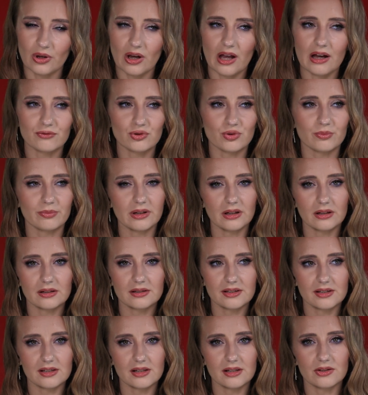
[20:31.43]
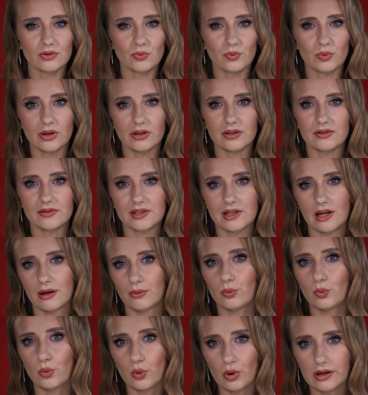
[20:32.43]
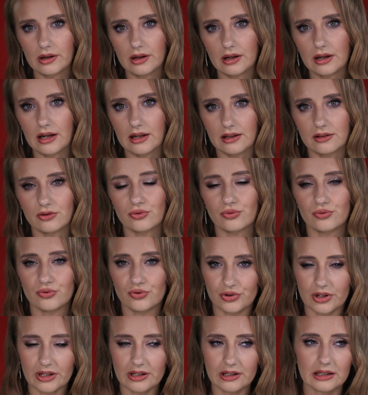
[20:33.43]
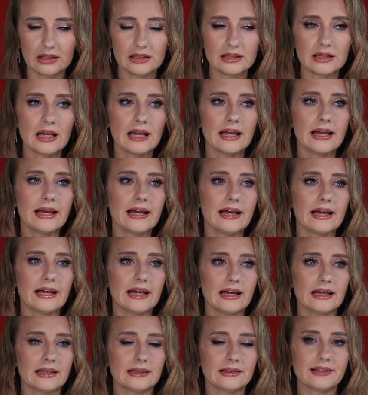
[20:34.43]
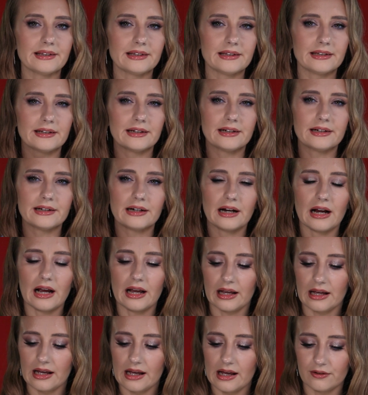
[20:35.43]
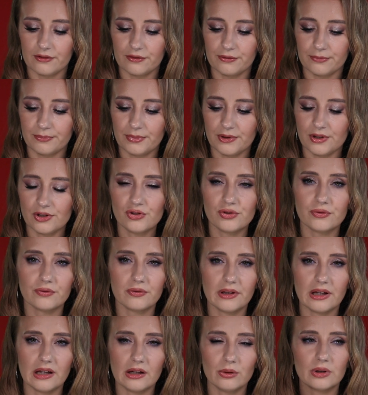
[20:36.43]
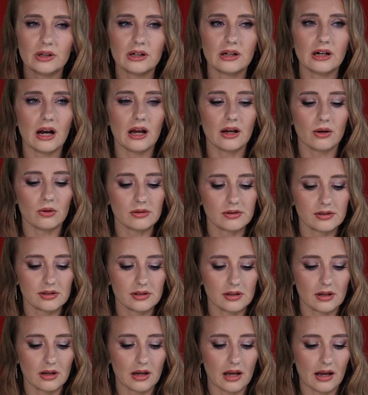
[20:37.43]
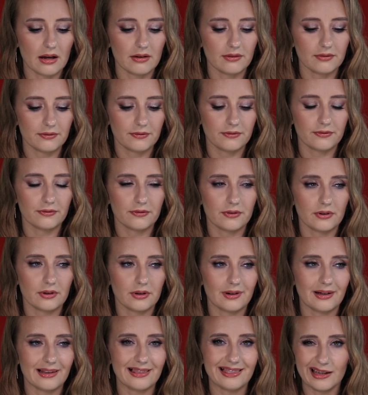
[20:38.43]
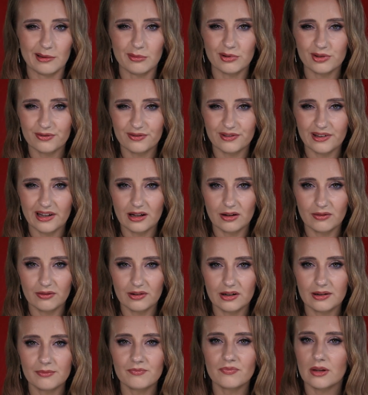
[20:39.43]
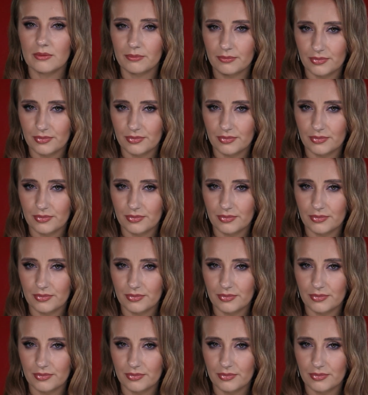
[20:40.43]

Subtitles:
You have to mix it with some water and to drink it. And here I have peach flavor. I also have lemon flavor.